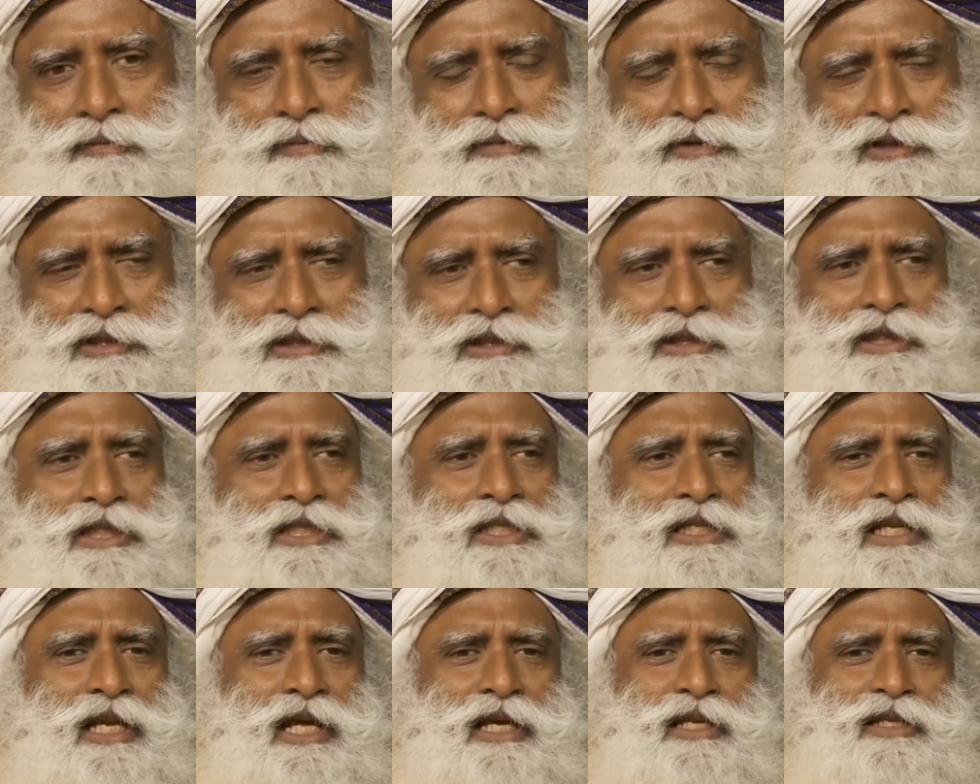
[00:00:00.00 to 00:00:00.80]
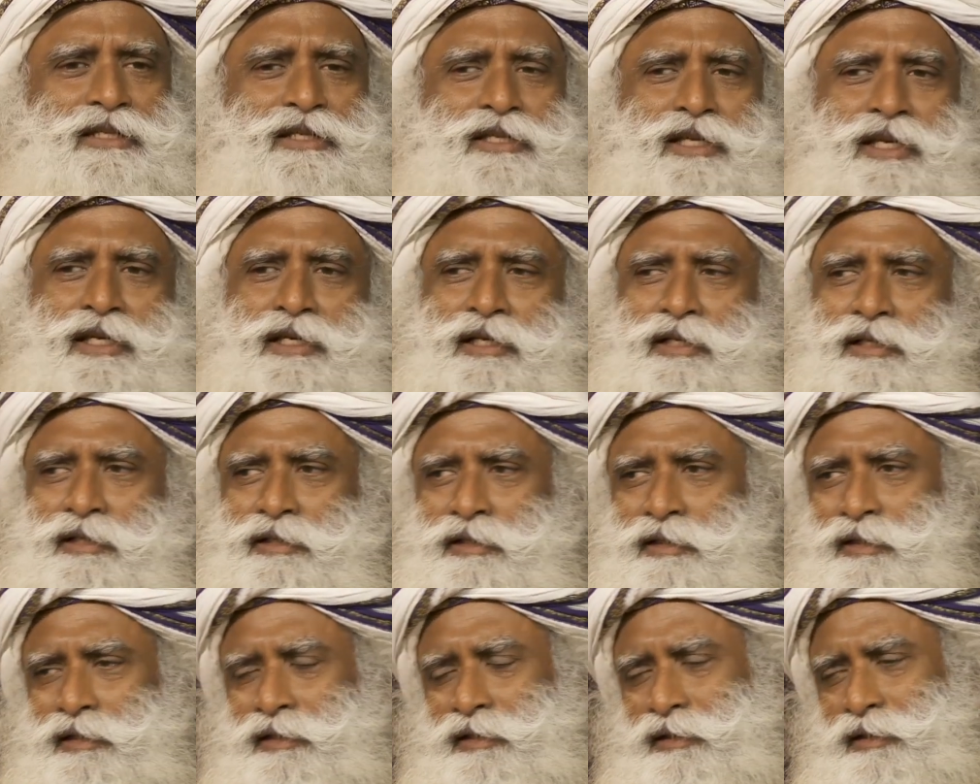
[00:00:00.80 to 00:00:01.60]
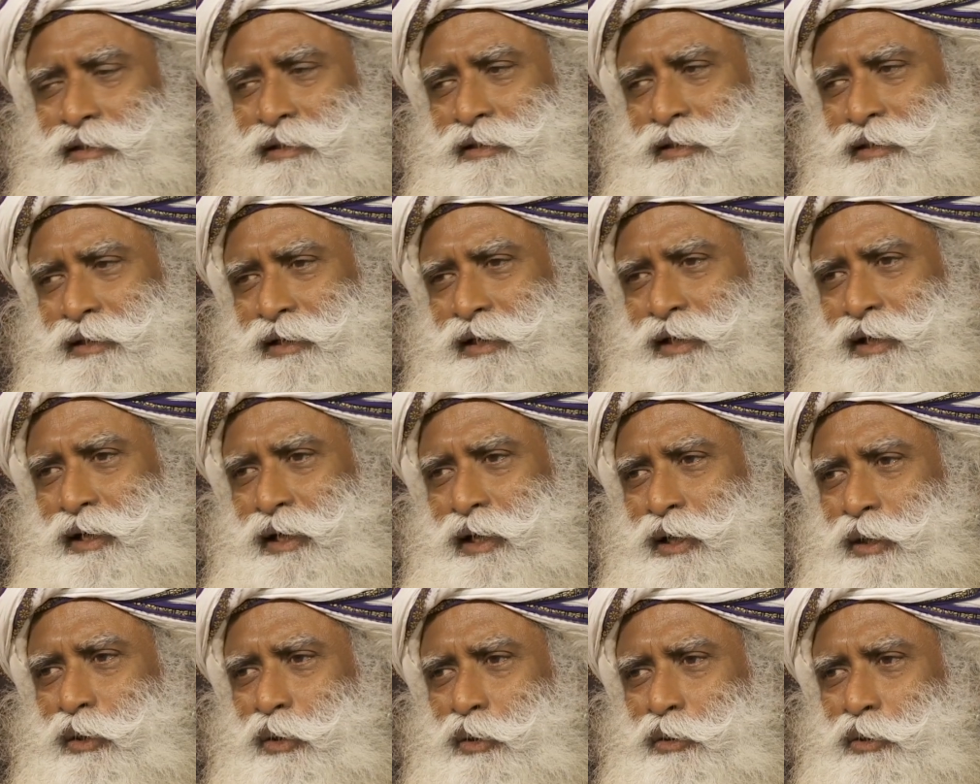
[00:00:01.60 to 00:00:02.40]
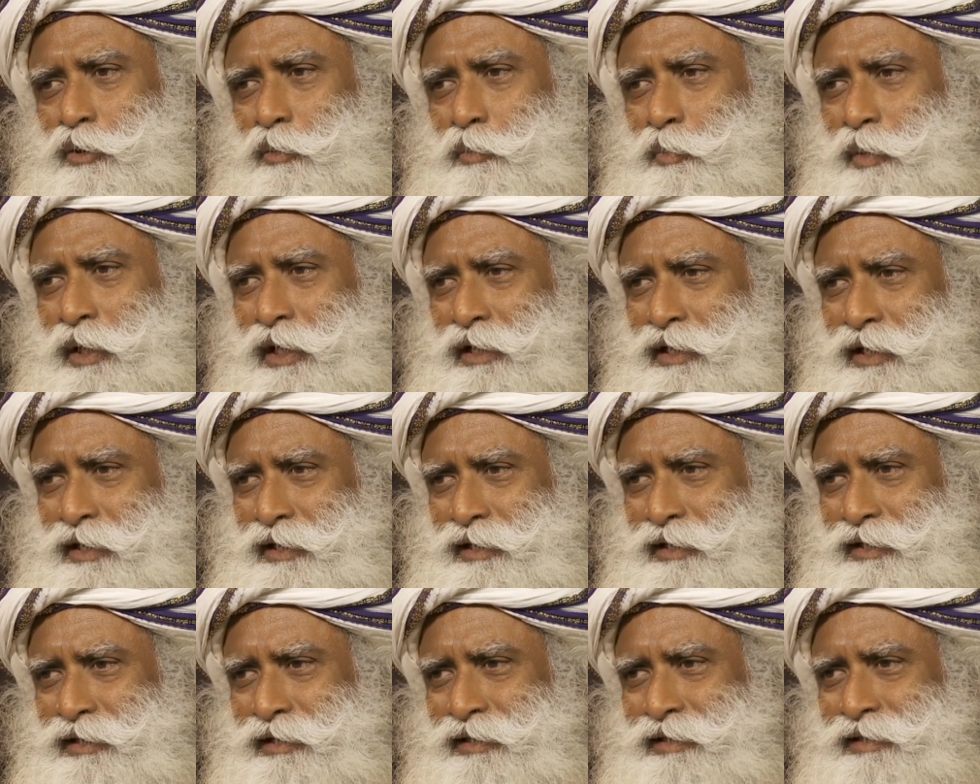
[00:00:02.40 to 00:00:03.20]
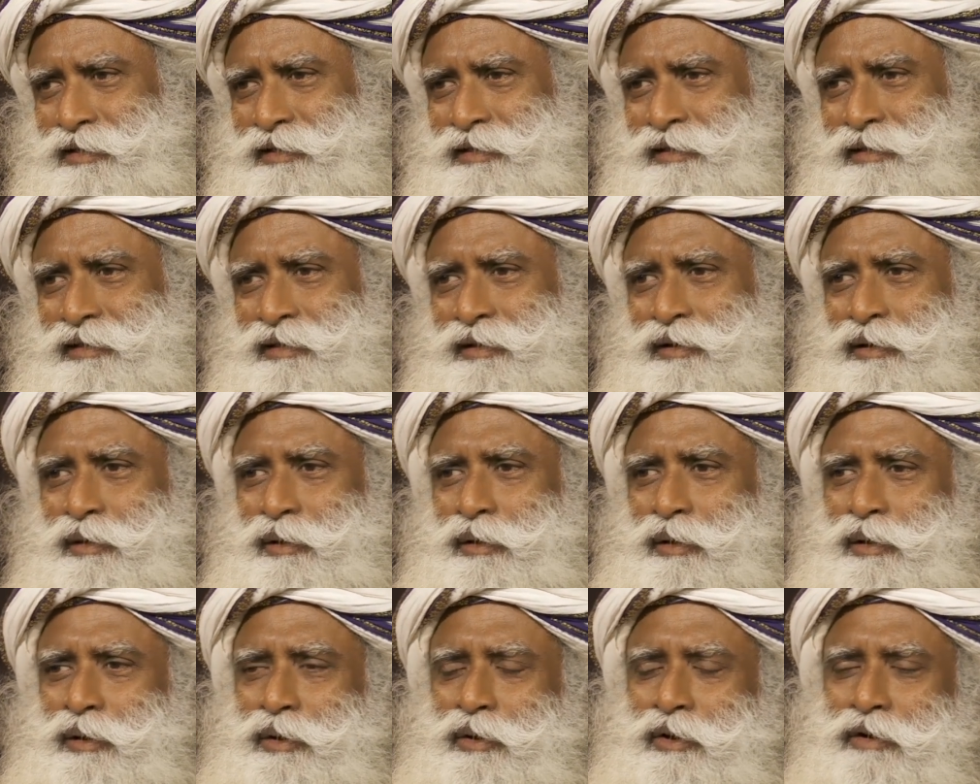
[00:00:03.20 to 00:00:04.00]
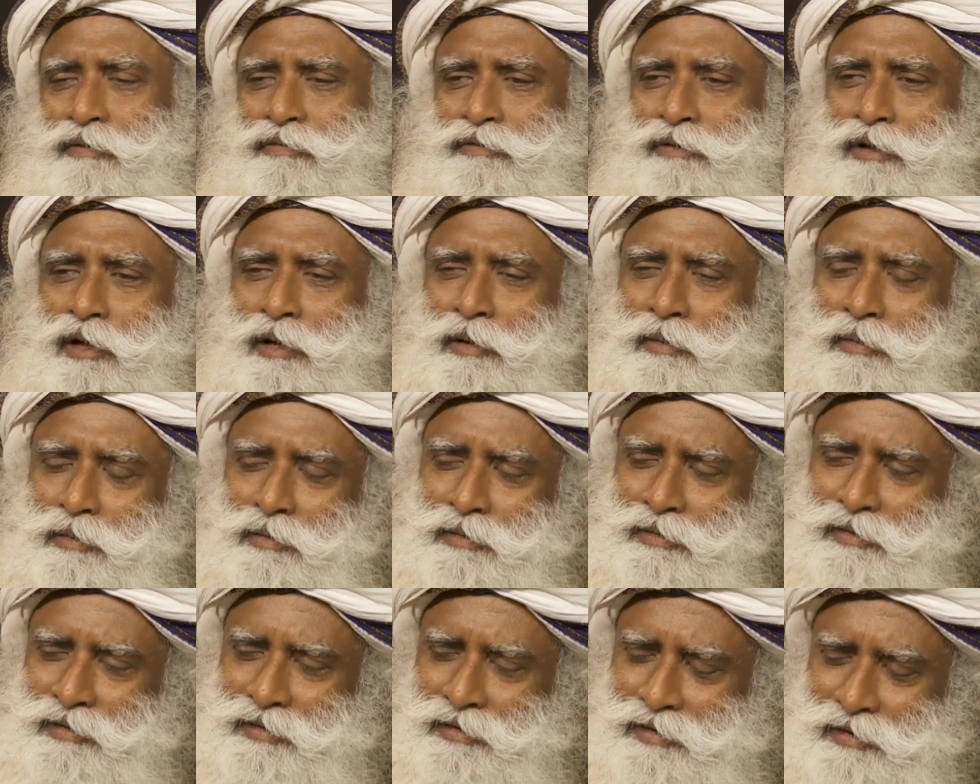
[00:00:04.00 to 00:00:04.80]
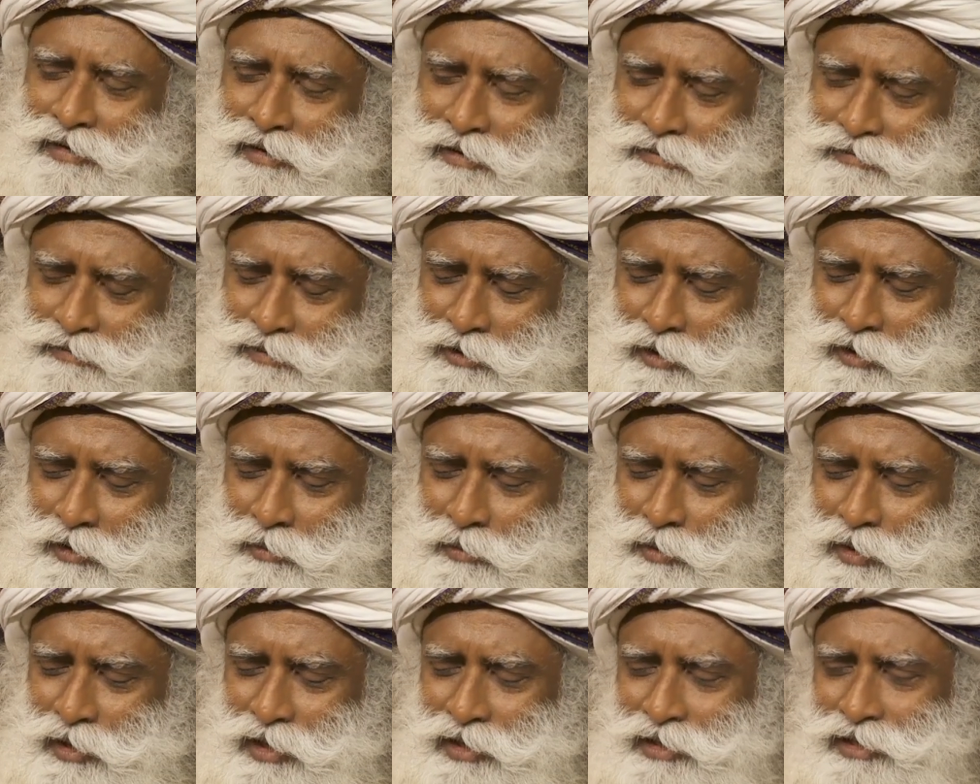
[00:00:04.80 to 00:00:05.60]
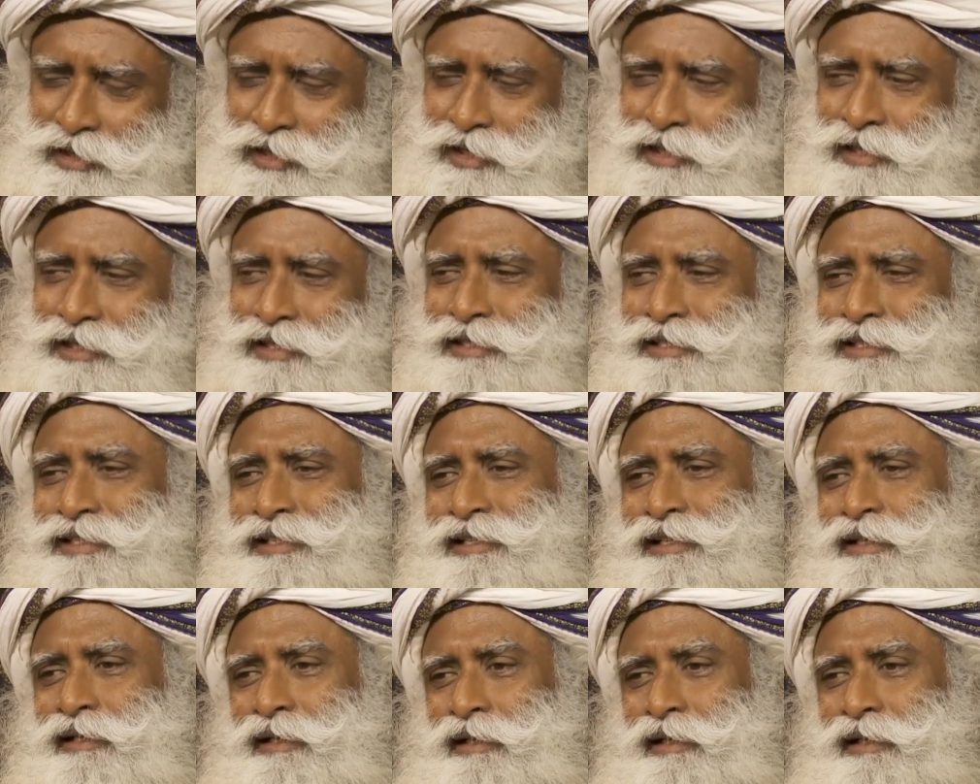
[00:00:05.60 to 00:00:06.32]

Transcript: Just like saying an orthopedic or an ophthalmologist